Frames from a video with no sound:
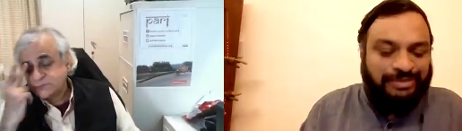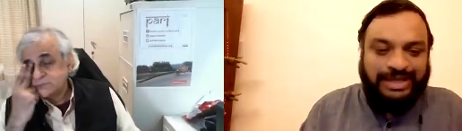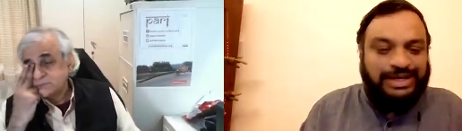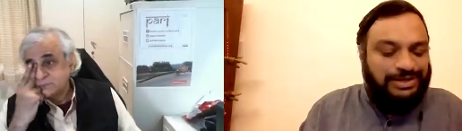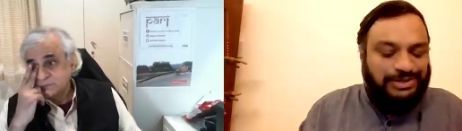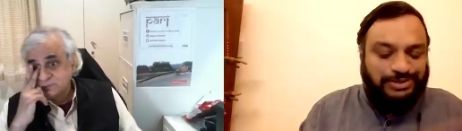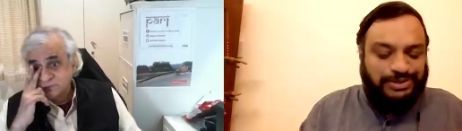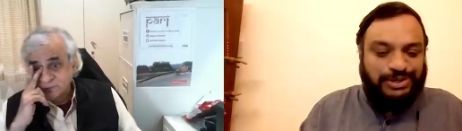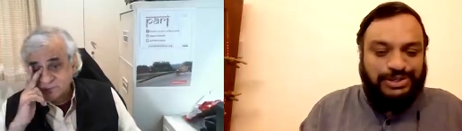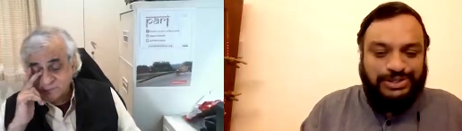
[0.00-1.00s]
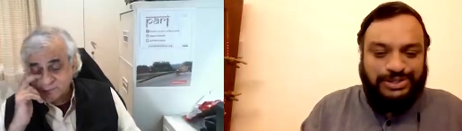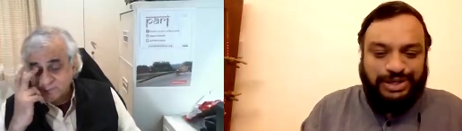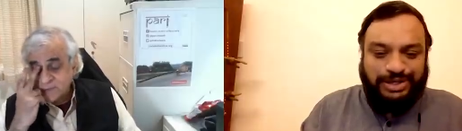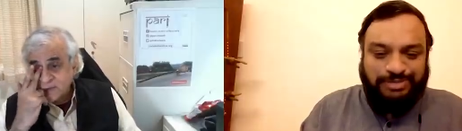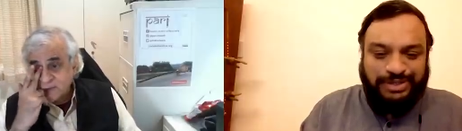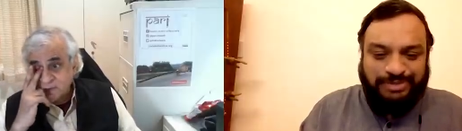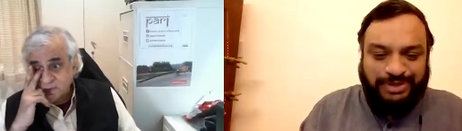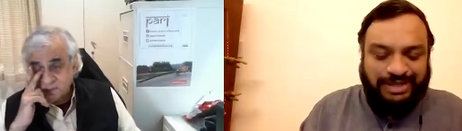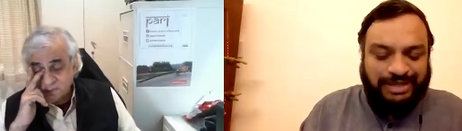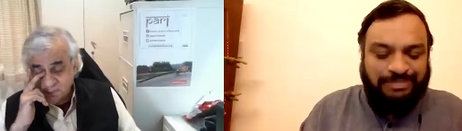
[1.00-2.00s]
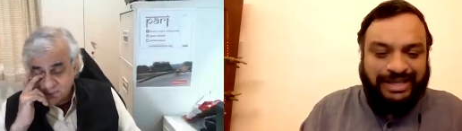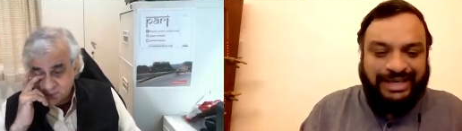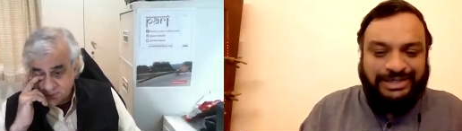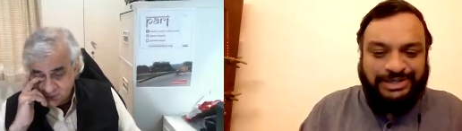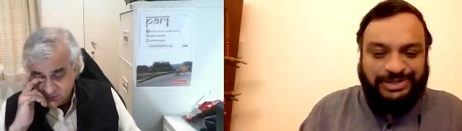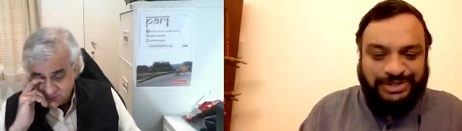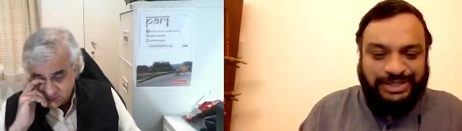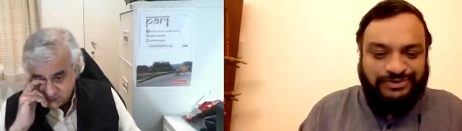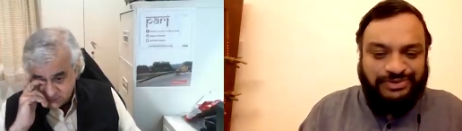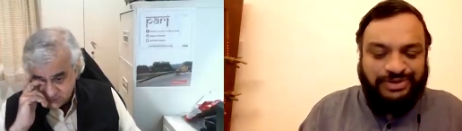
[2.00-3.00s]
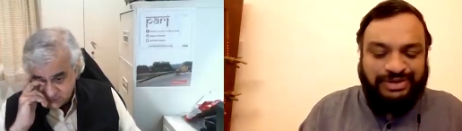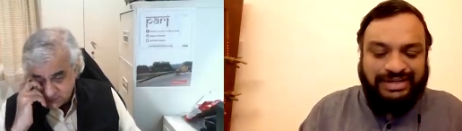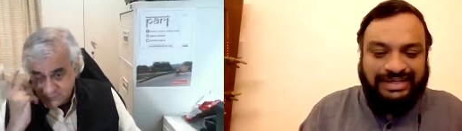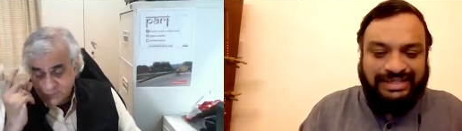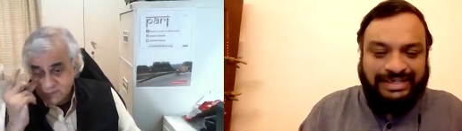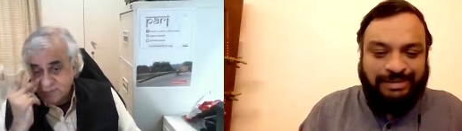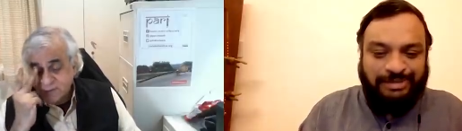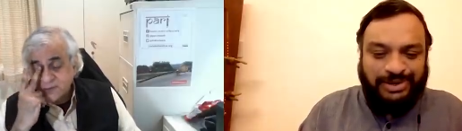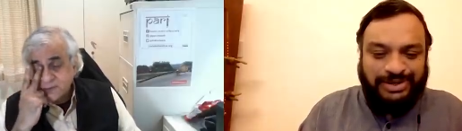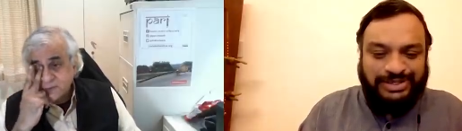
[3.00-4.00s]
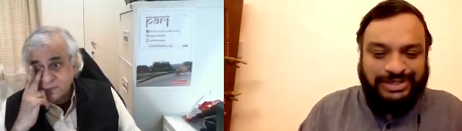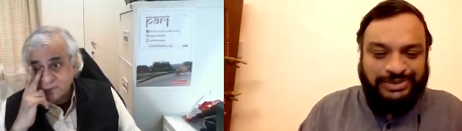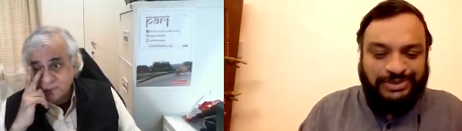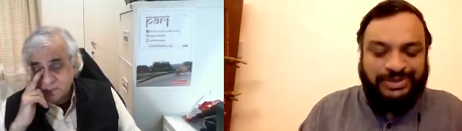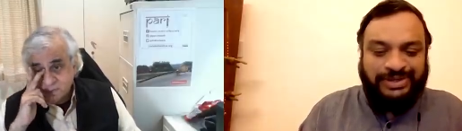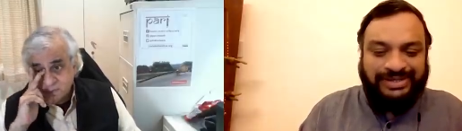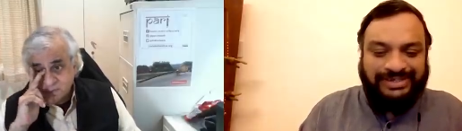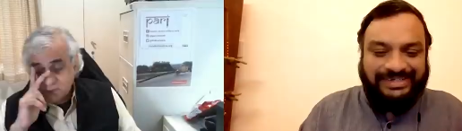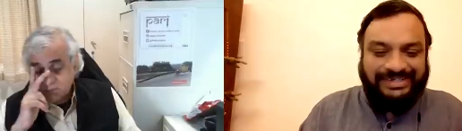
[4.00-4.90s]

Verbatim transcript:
Speaker 1: farming. So could you also talk a bit about the implication to this for the democracy as a whole?